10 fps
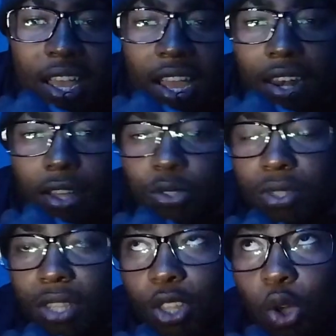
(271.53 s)
I like to
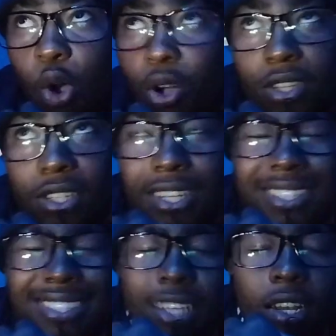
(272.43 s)
thank the
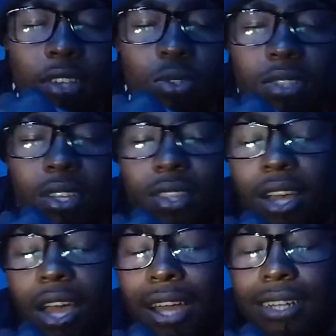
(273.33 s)
audience. I like to thank the
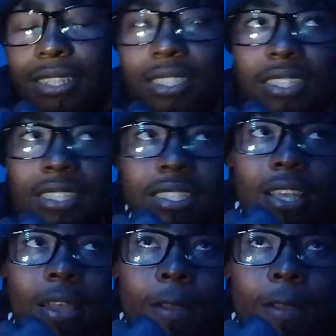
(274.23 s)
characters.